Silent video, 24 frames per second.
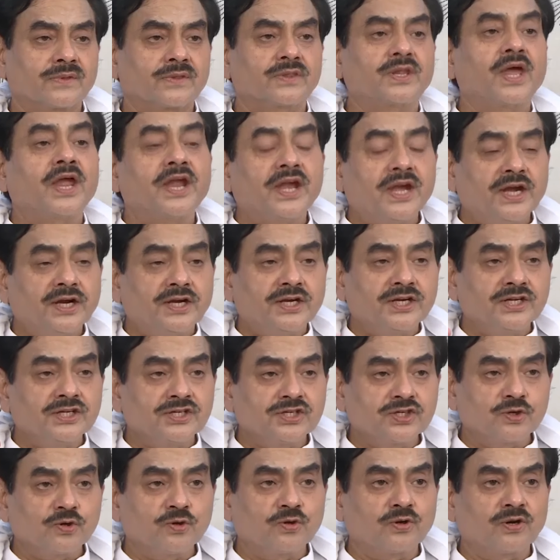The
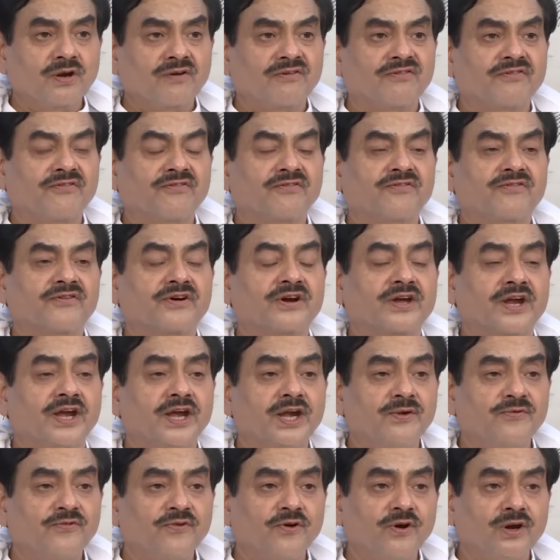attitude of
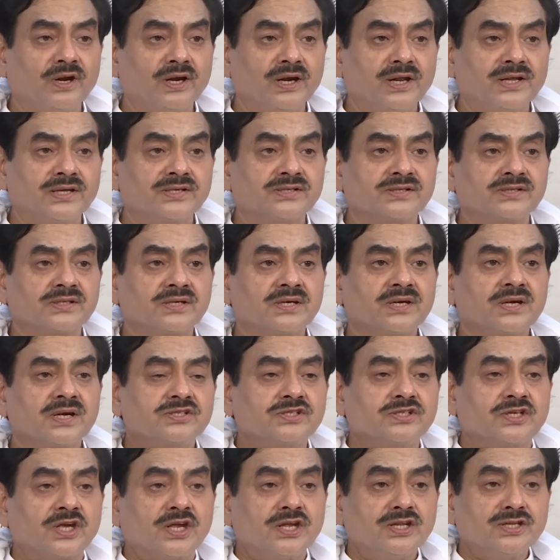gratefulness
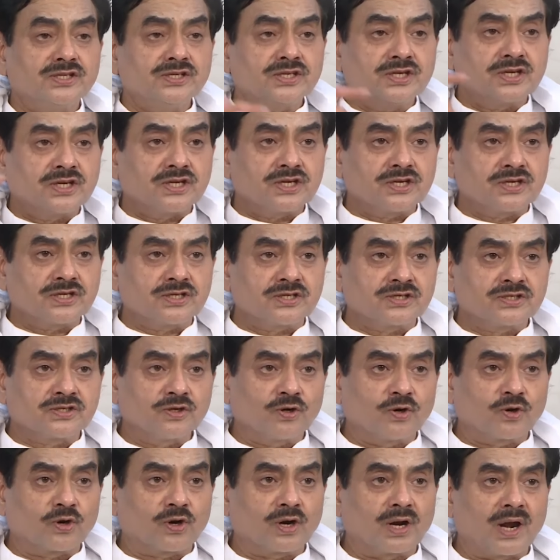changes
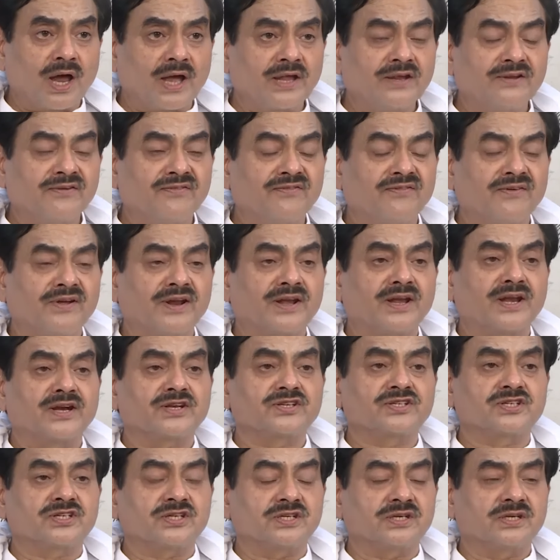your life
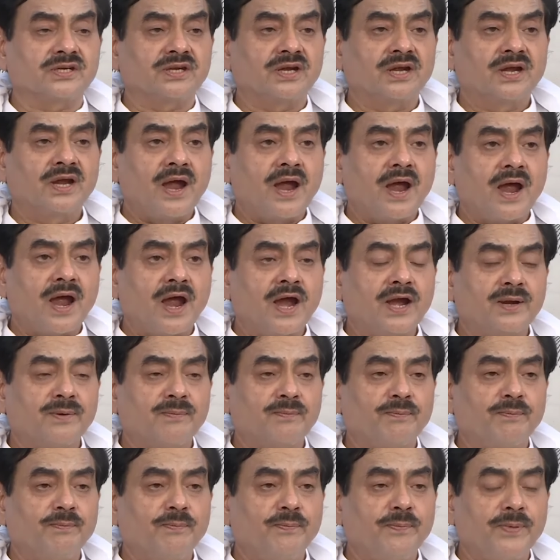energy
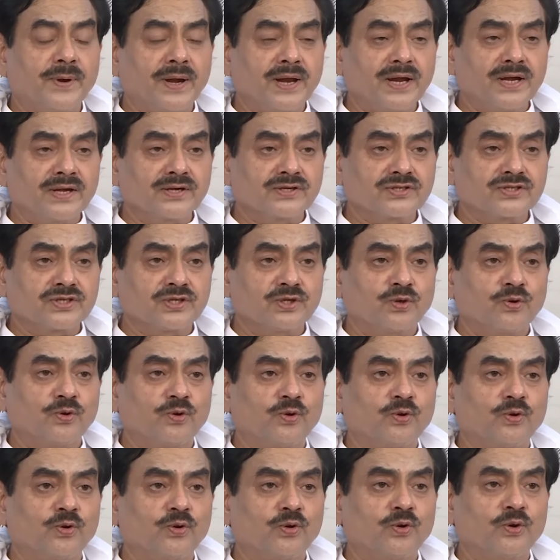and brings
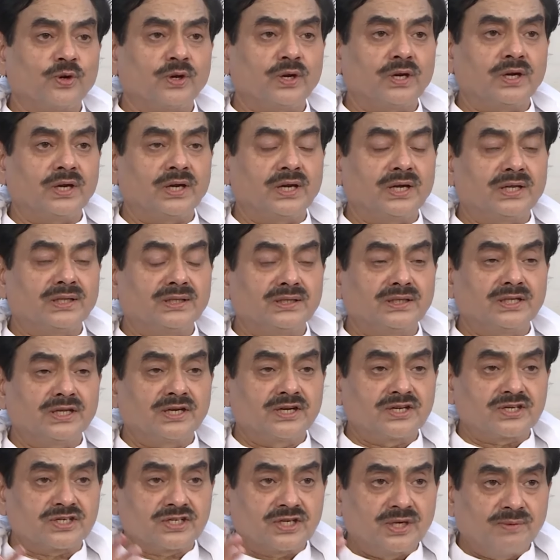you in
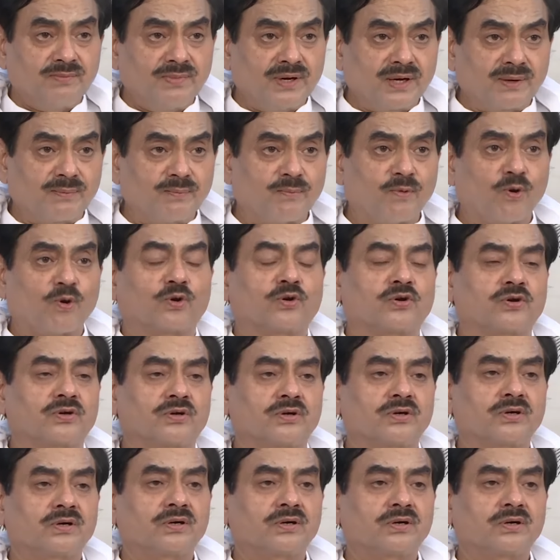the receiving mode.